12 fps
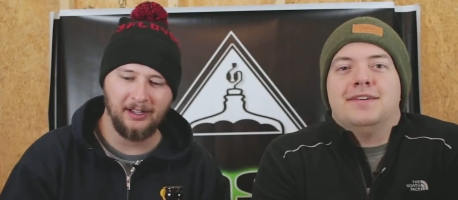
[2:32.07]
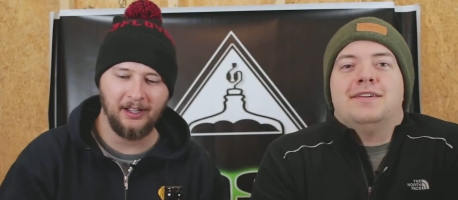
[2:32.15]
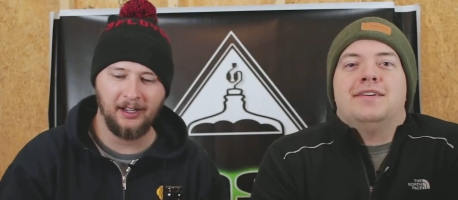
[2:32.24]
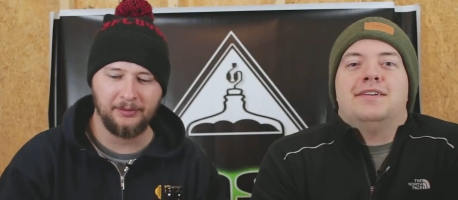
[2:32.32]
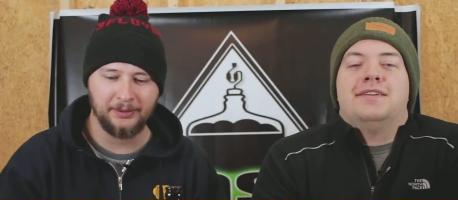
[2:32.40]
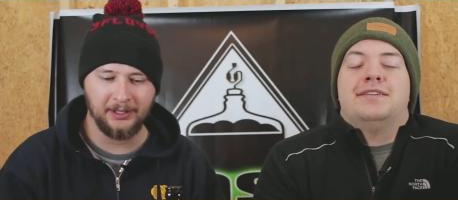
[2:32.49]

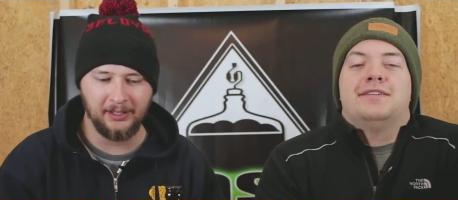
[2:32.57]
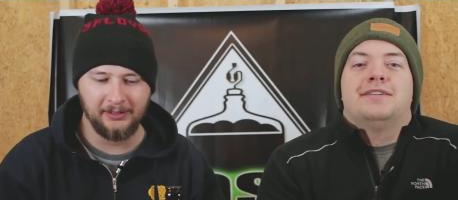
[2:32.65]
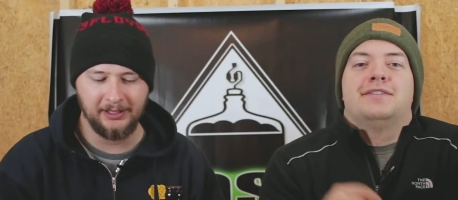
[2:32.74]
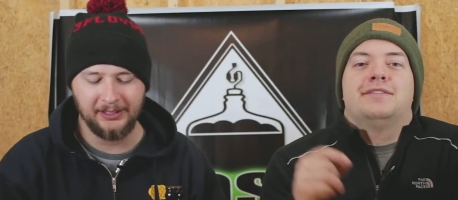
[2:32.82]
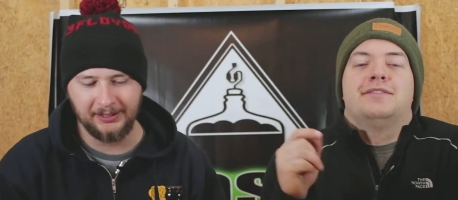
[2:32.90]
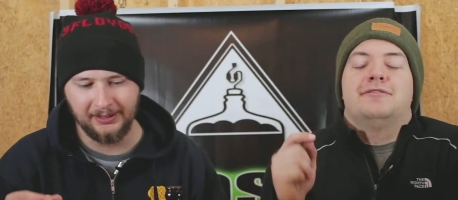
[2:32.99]
Speaker 1: Uh,
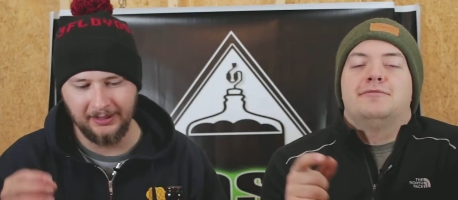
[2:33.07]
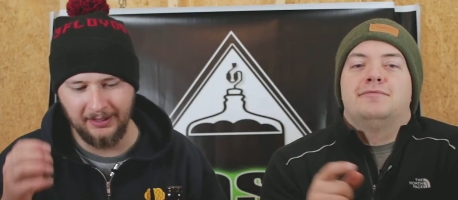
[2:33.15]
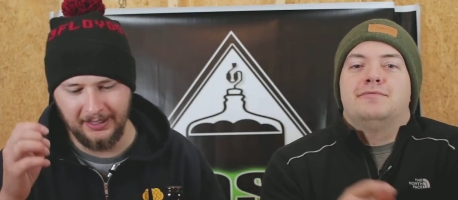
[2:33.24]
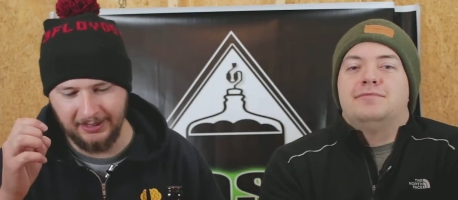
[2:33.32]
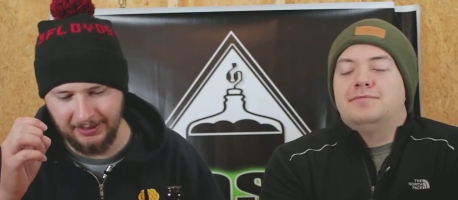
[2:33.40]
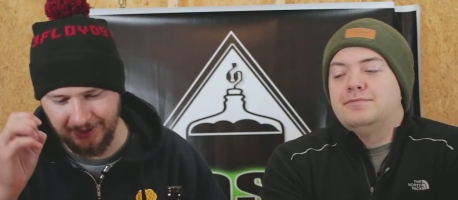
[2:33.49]
regardless,
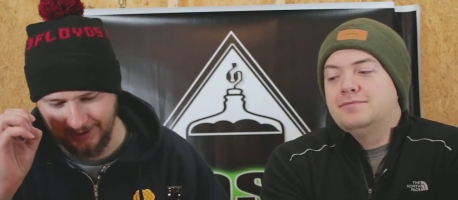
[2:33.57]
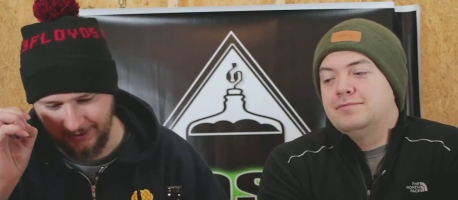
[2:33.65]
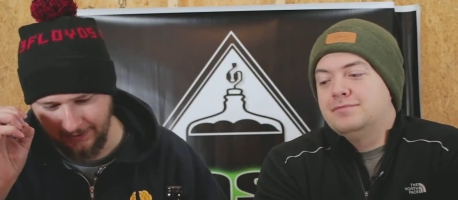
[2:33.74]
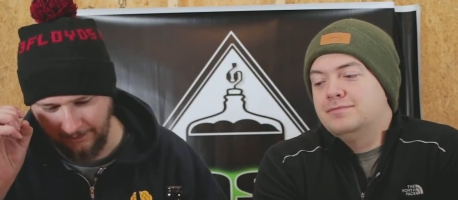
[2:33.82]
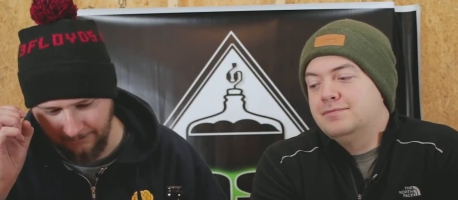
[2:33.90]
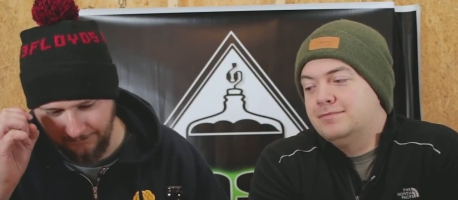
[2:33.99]
this is
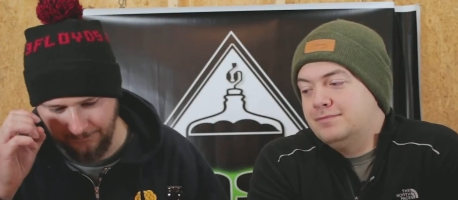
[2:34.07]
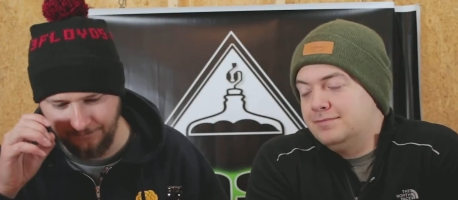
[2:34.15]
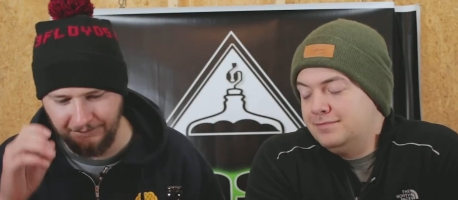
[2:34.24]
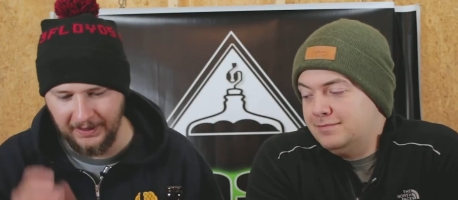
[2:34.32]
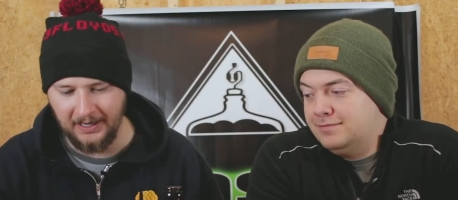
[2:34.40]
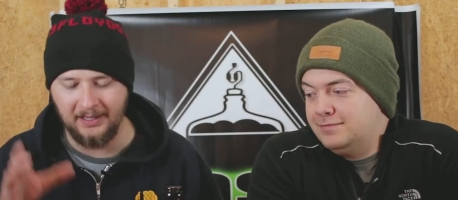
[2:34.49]

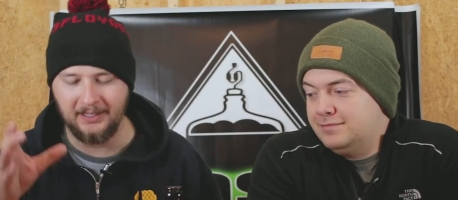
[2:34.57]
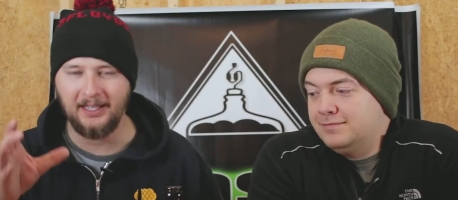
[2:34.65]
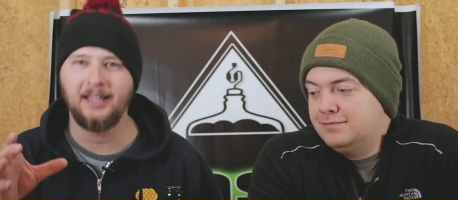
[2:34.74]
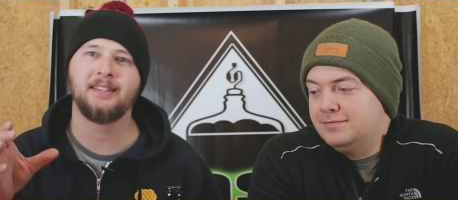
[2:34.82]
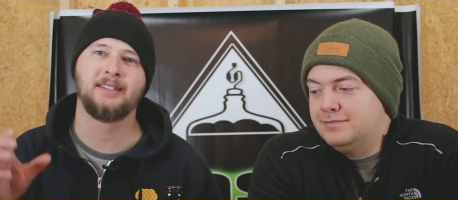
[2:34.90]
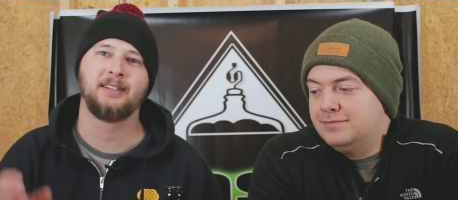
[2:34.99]

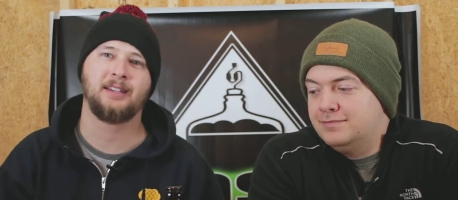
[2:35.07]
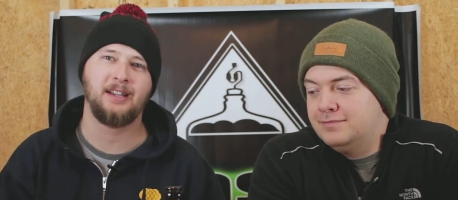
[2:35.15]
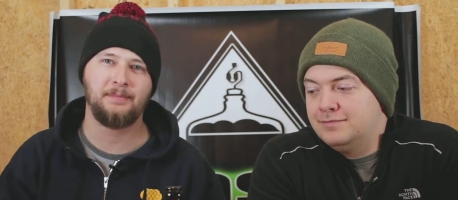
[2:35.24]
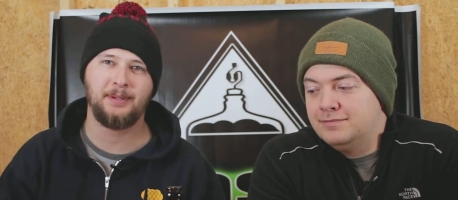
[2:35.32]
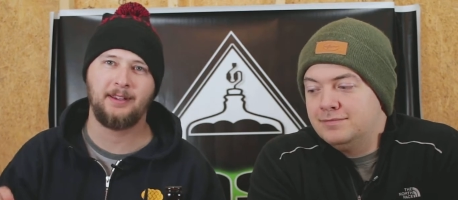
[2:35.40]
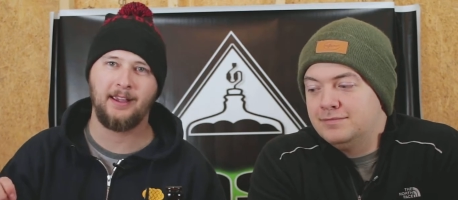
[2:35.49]
fantastic
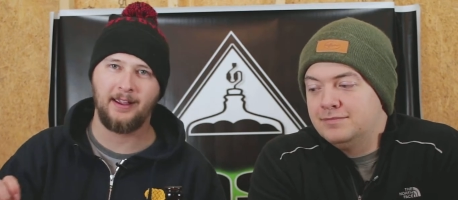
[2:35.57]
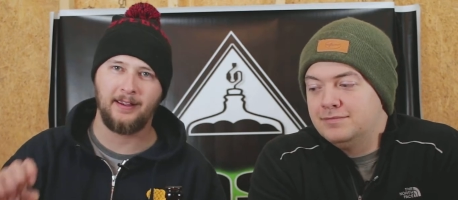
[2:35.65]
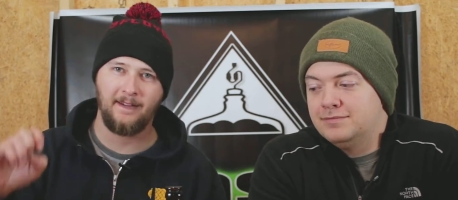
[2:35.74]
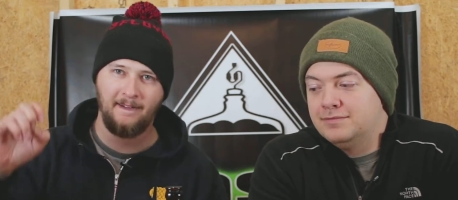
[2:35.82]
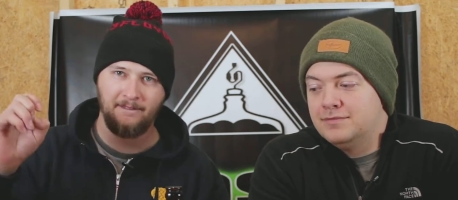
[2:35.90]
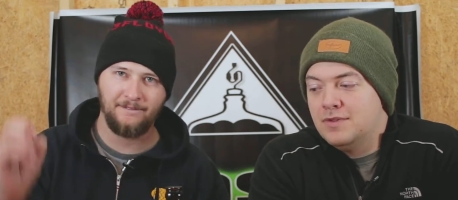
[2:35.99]
IPA.
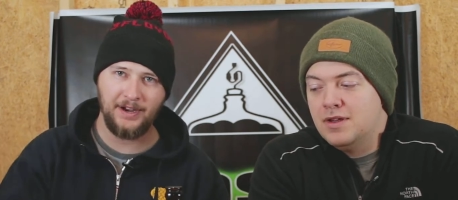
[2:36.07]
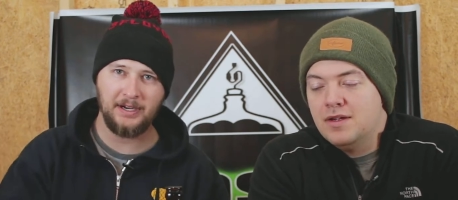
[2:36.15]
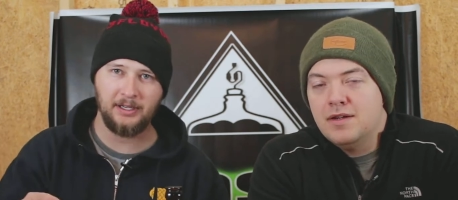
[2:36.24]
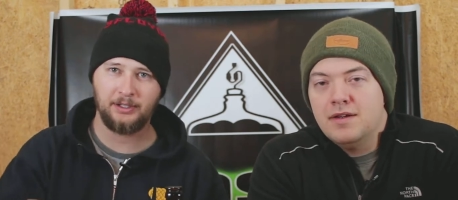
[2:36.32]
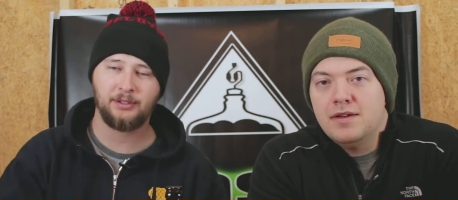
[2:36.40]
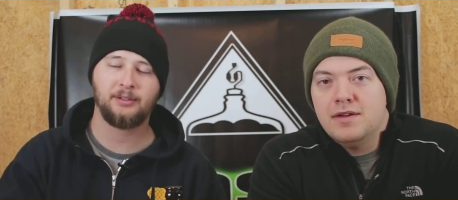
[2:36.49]

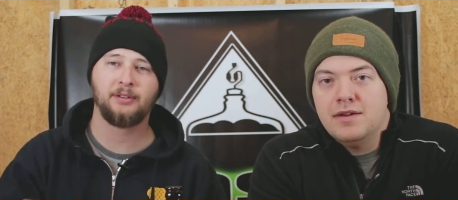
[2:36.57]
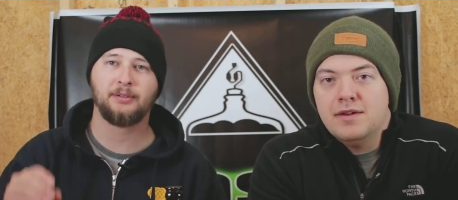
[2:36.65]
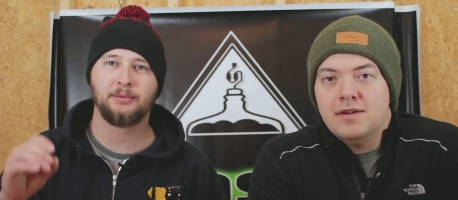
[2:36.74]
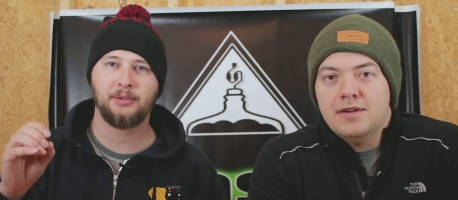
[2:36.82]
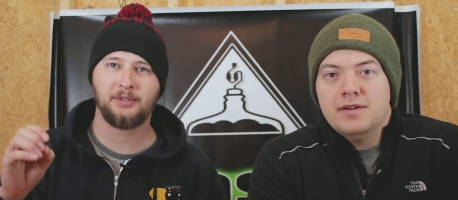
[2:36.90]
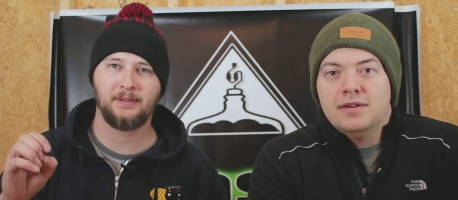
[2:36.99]
Very true to the
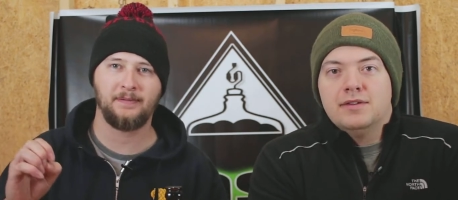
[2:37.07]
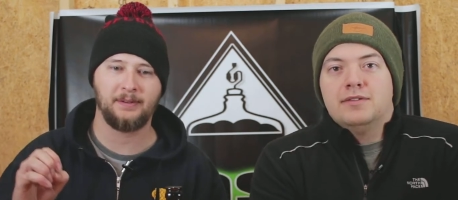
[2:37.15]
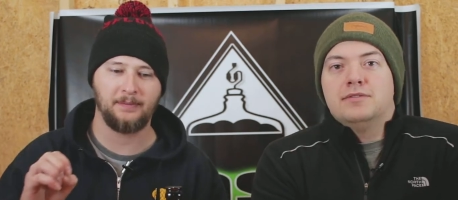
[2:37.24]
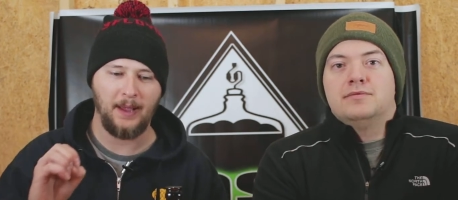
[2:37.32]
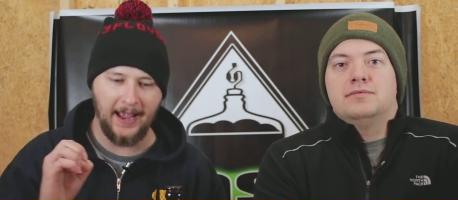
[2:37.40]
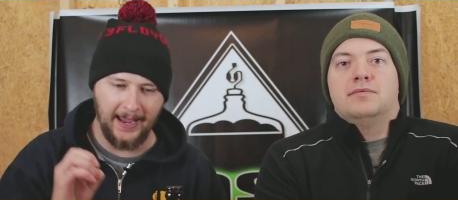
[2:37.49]
roots of an
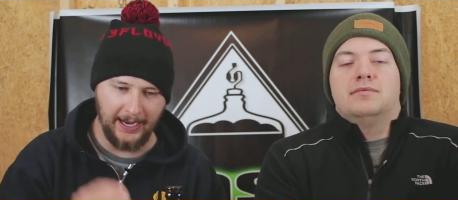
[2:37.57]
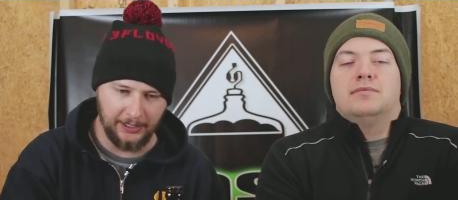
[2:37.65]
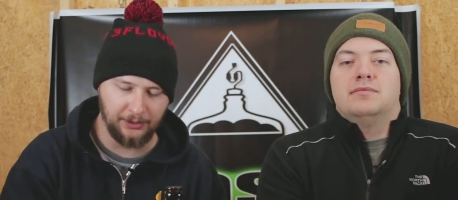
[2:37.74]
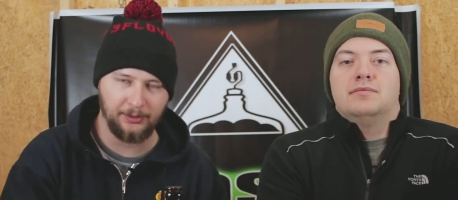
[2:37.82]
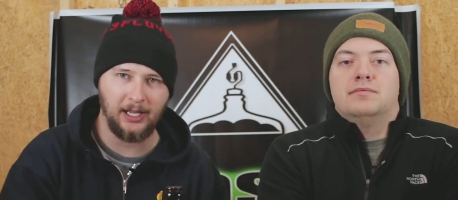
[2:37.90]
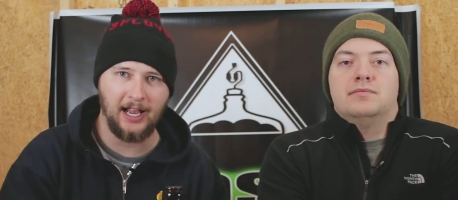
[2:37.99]

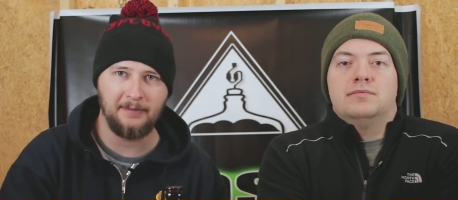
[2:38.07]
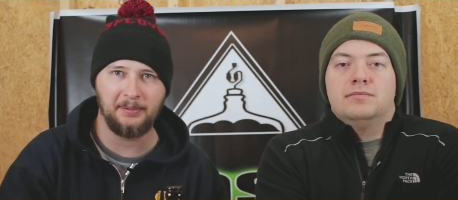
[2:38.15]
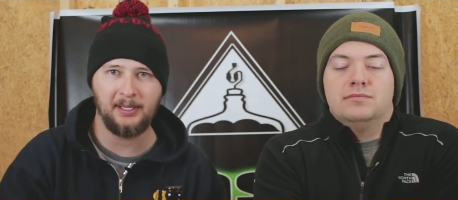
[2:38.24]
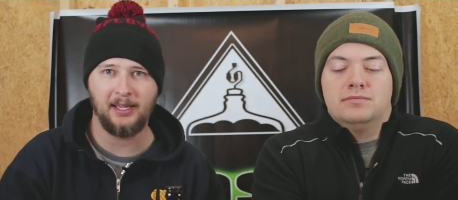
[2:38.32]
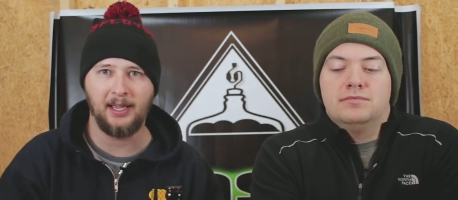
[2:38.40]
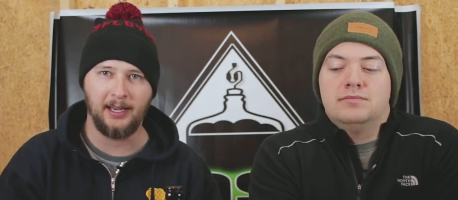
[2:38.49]
actual
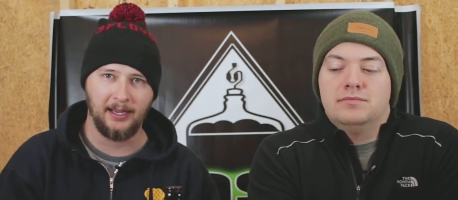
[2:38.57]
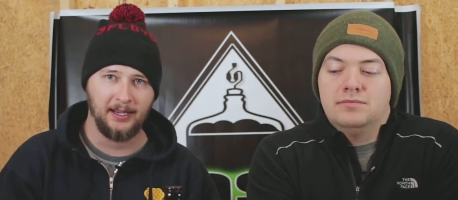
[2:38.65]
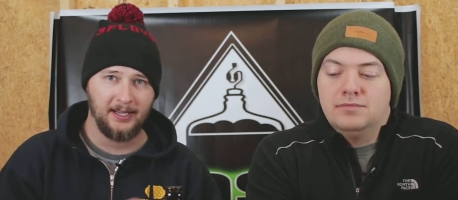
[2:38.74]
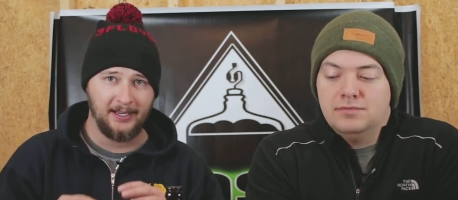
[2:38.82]
IPA.